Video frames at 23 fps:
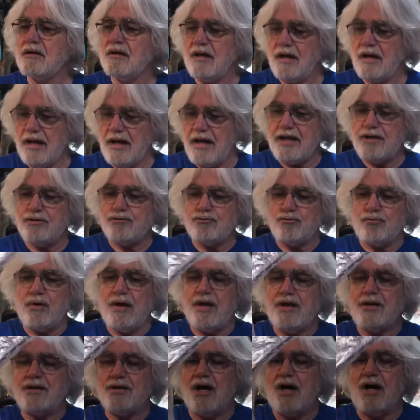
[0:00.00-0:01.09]
a
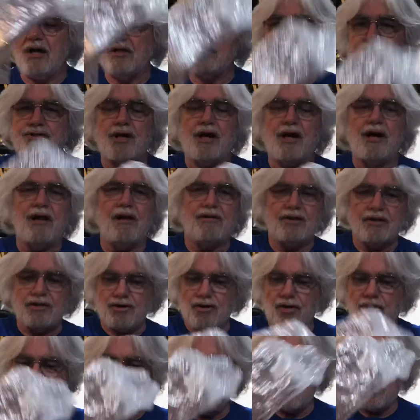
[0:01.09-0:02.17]
dreadnought style
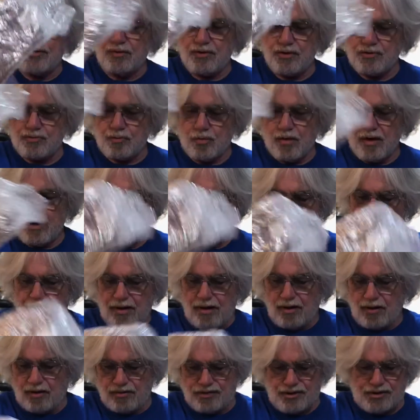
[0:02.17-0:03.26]
guitar, so it's one of the
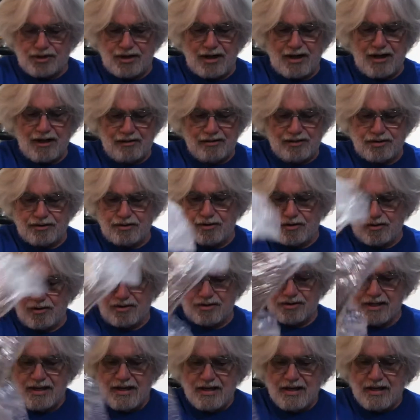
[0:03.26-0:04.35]
bigger style guitars.
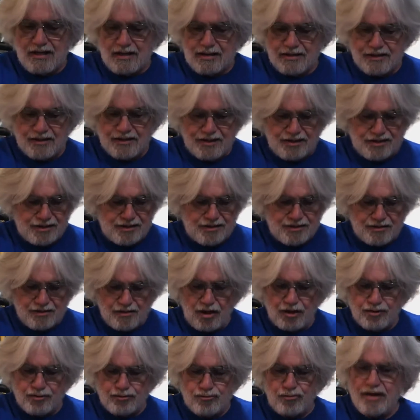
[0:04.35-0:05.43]
This
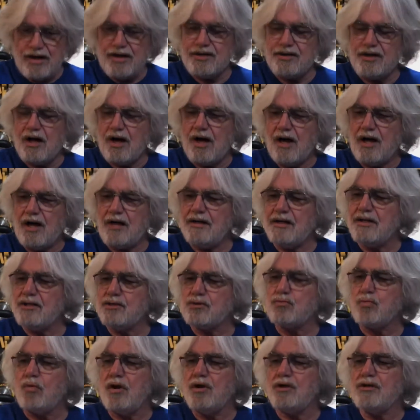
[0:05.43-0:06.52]
a dreadnought
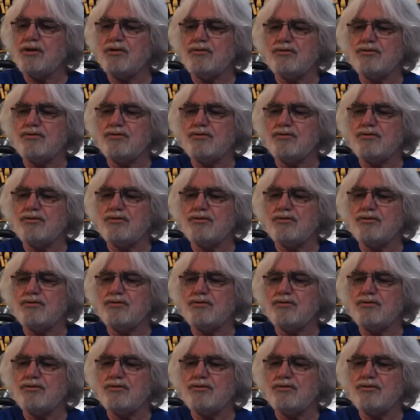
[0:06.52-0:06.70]
is what you